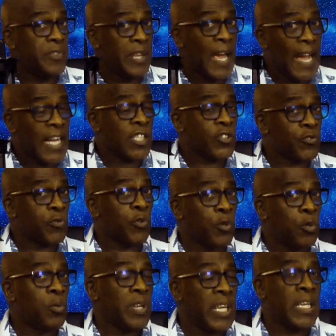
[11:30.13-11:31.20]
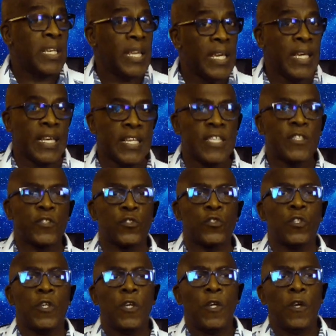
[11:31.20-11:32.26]
natural it
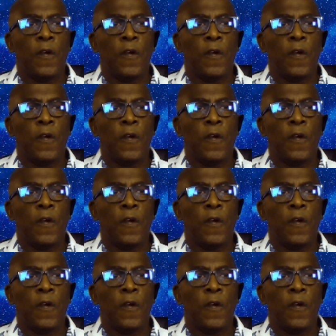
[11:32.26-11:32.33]
is